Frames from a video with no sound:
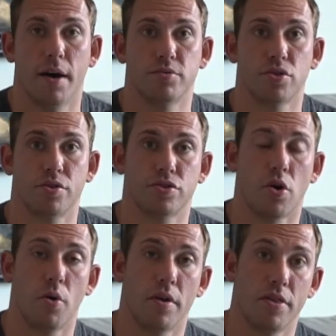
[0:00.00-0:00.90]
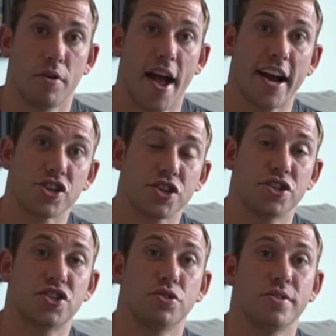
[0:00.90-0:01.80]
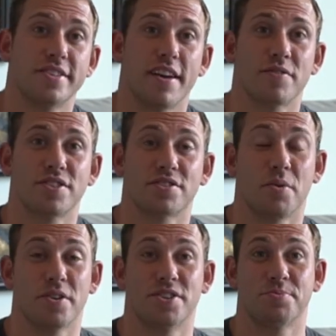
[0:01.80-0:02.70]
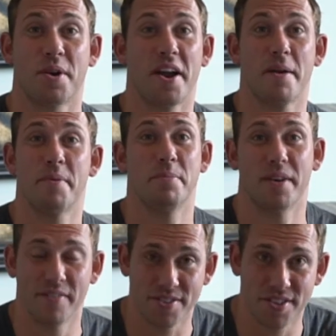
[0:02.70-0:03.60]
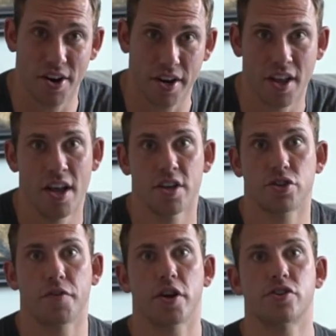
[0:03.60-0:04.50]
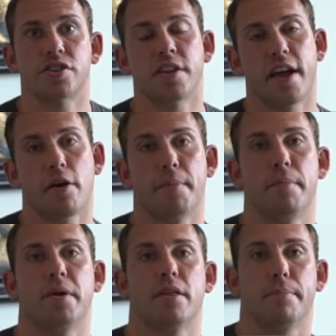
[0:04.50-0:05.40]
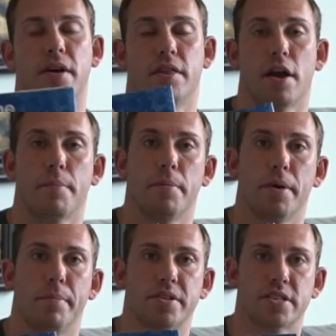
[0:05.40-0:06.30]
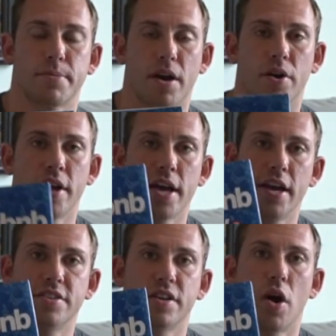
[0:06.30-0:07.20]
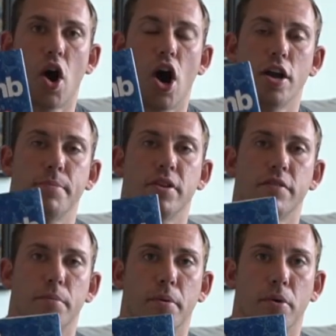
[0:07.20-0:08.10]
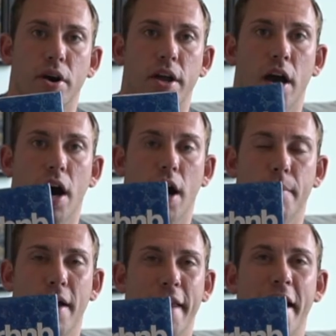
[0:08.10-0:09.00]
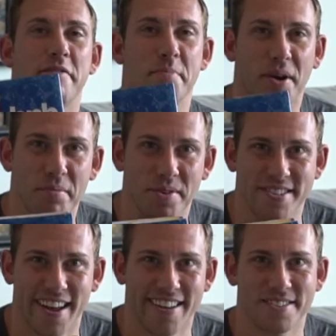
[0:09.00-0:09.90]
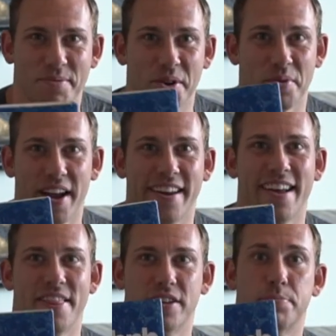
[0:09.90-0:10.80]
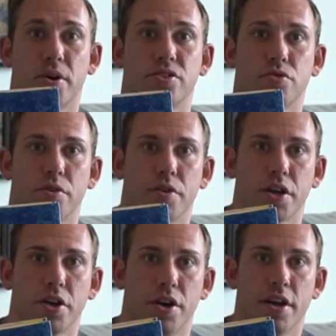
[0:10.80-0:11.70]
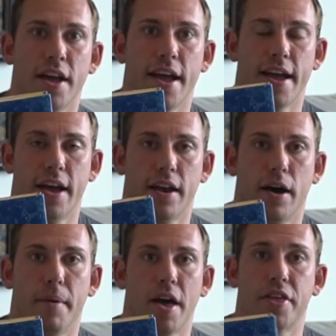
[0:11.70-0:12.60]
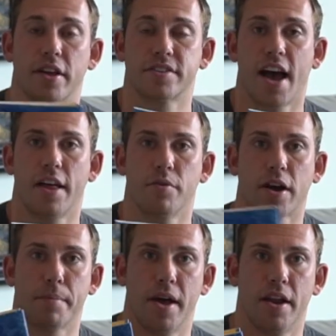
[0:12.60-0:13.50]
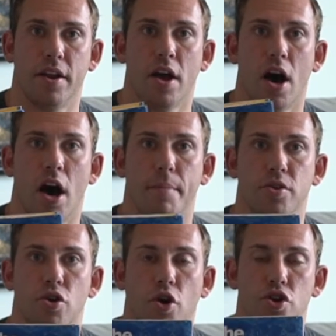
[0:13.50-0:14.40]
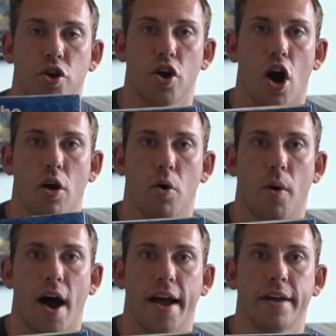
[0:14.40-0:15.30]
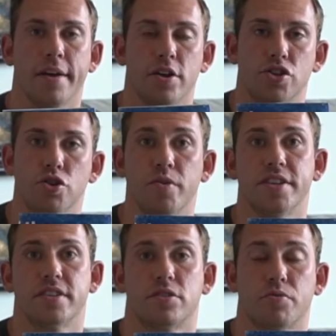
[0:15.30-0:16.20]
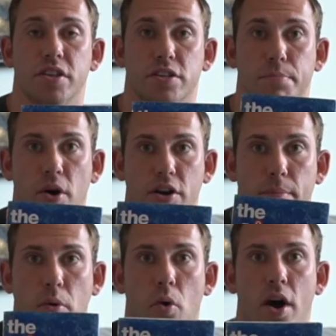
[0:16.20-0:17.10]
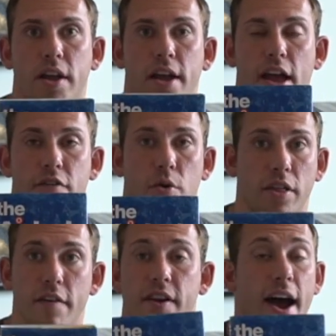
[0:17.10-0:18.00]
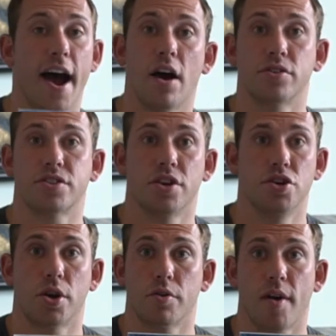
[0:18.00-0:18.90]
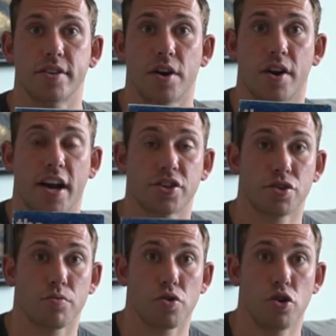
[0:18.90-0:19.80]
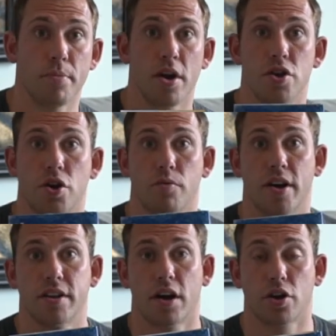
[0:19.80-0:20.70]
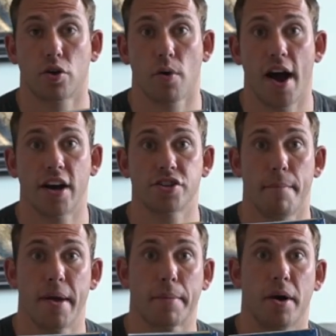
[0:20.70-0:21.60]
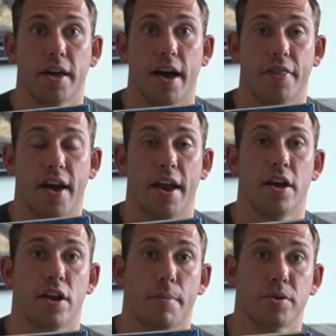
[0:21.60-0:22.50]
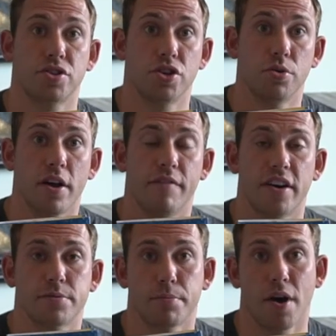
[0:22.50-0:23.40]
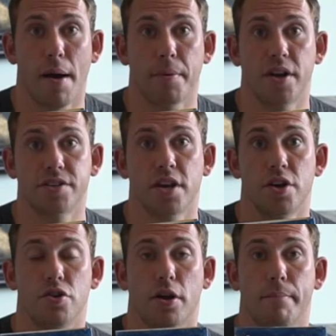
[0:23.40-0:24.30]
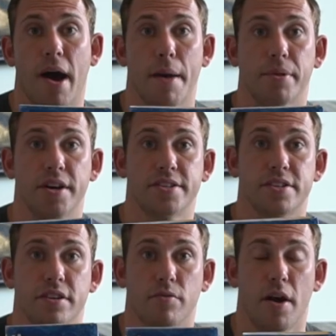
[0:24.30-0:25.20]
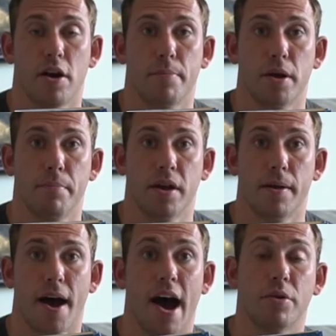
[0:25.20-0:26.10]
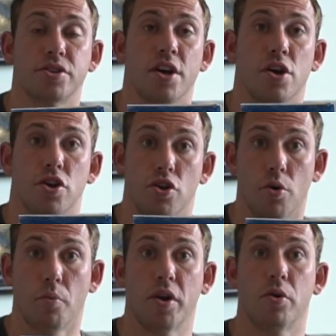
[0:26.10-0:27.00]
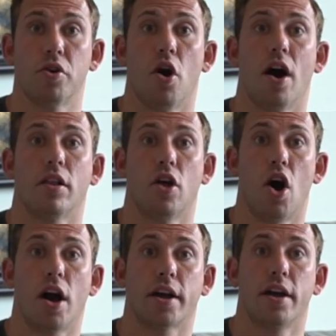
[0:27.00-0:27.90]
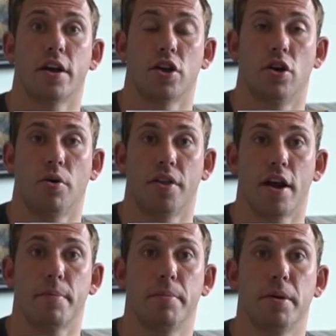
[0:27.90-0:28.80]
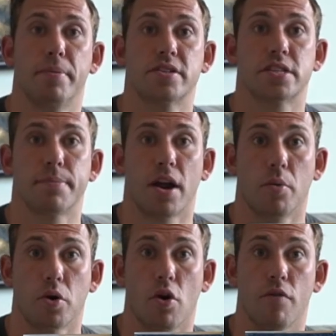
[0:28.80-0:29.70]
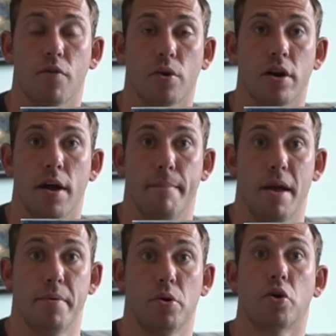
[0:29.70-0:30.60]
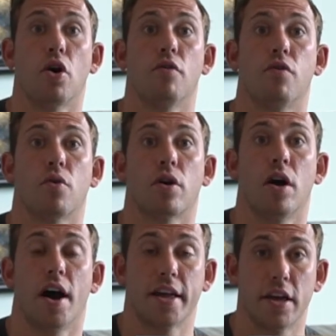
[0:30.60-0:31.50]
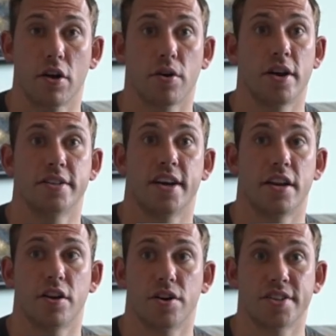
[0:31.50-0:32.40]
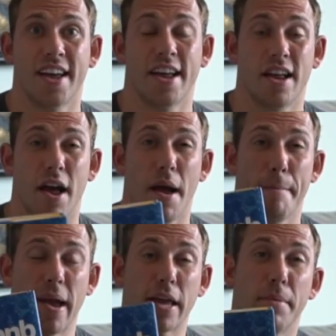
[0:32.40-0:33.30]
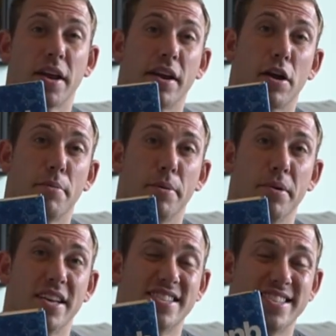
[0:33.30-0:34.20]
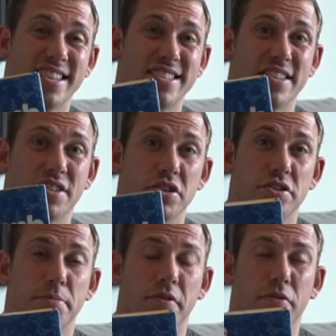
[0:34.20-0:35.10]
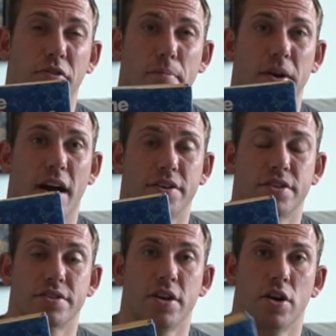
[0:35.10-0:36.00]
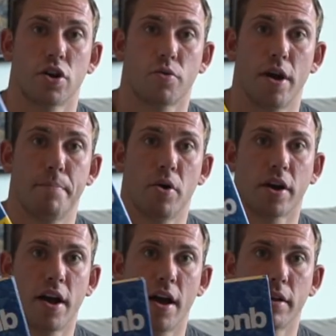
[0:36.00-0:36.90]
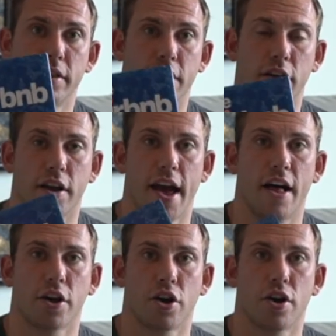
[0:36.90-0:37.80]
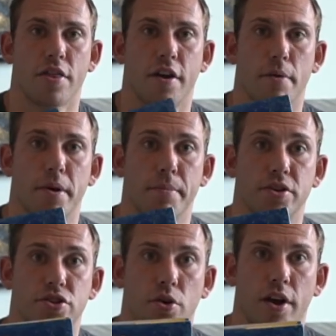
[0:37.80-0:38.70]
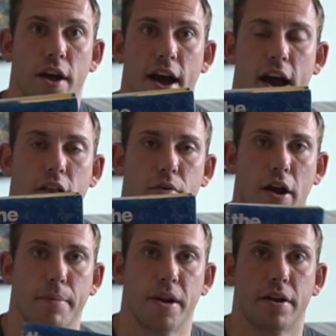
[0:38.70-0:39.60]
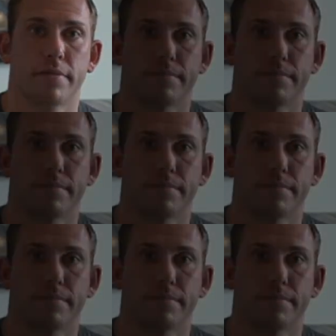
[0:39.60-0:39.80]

So they're actually suing San Francisco, which is where Airbnb even started. So if you're interested in Airbnb and the Airbnb business model, it is an unbelievable book. Not every book I'm going to say is going to be great. This book is really good, and I think it's highly recommended. You can ROI. 2 reasons to read this book. Number 1, if you live in a house, you can rent out an extra room. You can rent out a garage, make money on that. Number 2, investment properties. You can buy places and Airbnb it out. We don't know how long the Airbnb business model will go for. Maybe it will go for a year, 10 years. Making money in Airbnb is as easy used to be for flipping houses. Great book, Leah Gallagher, the Airbnb story. Highly recommend it.